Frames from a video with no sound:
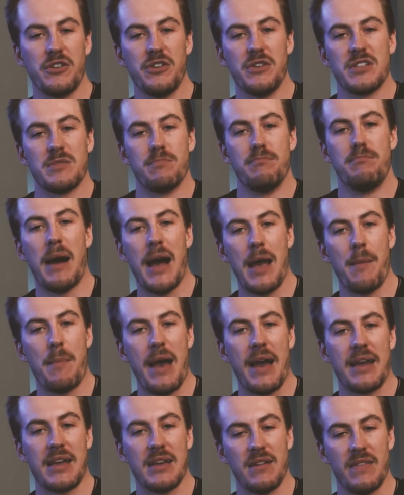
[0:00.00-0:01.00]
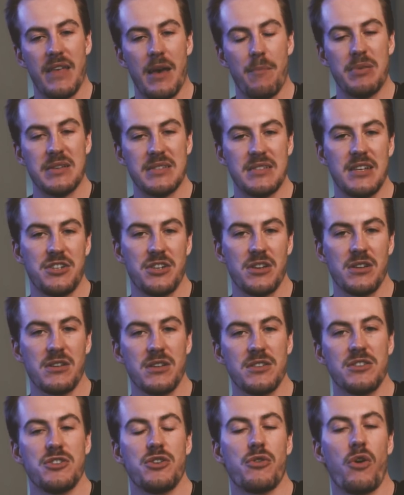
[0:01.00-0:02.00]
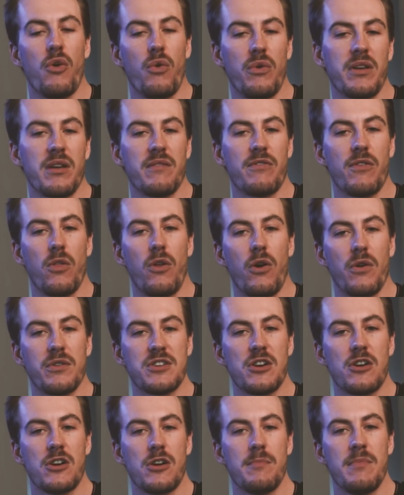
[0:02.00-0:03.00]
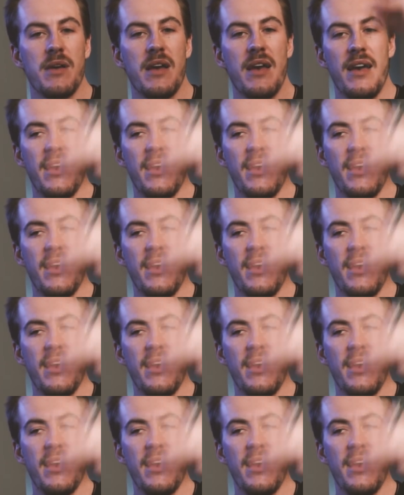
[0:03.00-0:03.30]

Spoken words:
you just buy back into that position because you're holding it for long term